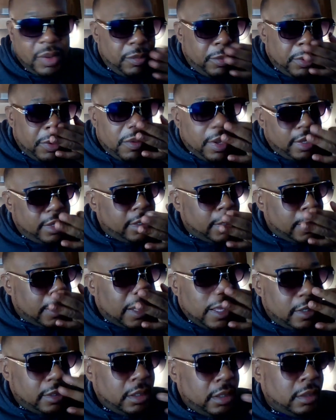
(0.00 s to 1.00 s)
where you at in
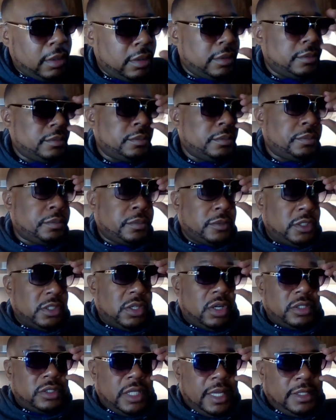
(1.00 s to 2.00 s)

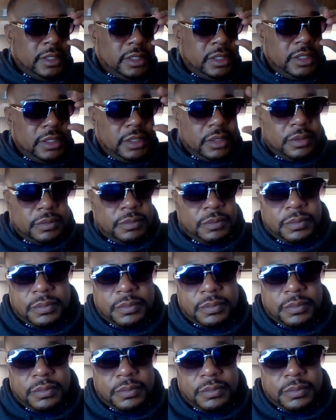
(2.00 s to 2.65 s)
Los Angeles?